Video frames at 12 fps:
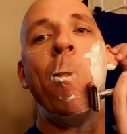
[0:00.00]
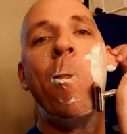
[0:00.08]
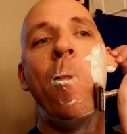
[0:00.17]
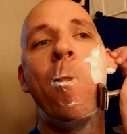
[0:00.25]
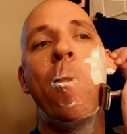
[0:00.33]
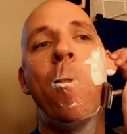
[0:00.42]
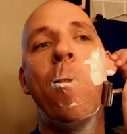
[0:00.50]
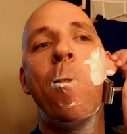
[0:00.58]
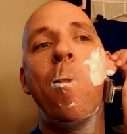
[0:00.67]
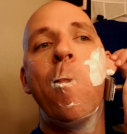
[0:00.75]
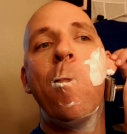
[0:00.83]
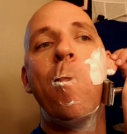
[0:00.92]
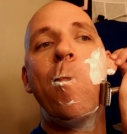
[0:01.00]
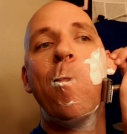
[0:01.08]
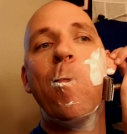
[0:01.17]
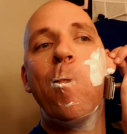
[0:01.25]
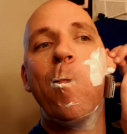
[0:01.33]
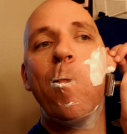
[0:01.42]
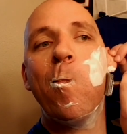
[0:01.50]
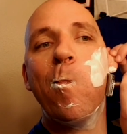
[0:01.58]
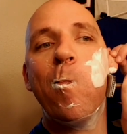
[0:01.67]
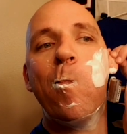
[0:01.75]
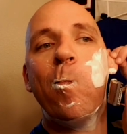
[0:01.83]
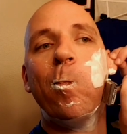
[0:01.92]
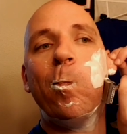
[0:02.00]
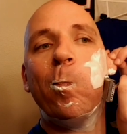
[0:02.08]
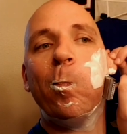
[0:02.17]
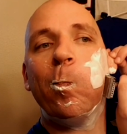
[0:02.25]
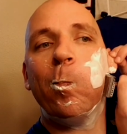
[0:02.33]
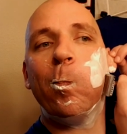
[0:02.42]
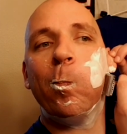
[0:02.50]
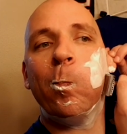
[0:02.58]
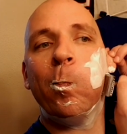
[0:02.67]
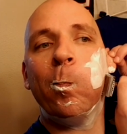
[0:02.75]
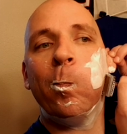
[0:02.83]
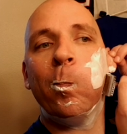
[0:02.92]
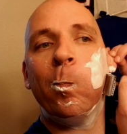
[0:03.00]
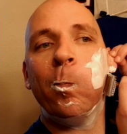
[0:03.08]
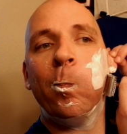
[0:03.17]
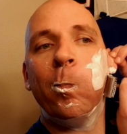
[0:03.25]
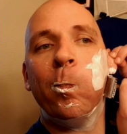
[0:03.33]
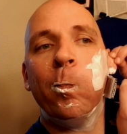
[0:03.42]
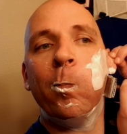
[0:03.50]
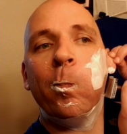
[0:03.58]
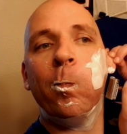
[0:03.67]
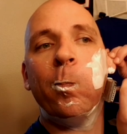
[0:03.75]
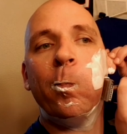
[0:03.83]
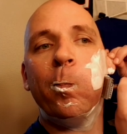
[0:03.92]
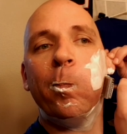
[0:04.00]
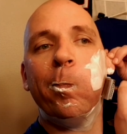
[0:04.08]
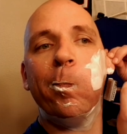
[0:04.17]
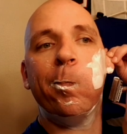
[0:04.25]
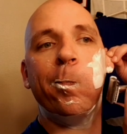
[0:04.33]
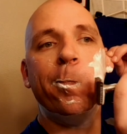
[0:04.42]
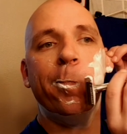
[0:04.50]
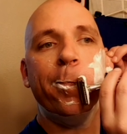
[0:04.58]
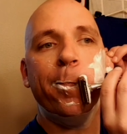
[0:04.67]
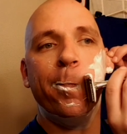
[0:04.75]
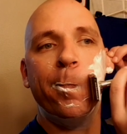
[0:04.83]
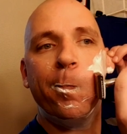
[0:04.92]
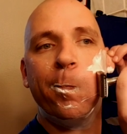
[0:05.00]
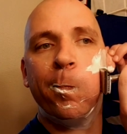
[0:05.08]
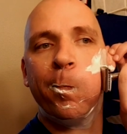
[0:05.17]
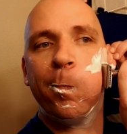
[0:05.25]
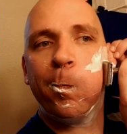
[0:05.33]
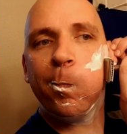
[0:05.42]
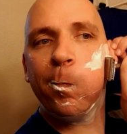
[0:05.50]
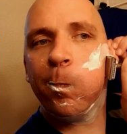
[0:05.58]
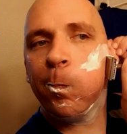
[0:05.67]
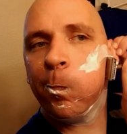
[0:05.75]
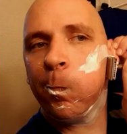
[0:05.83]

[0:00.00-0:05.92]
[no speech]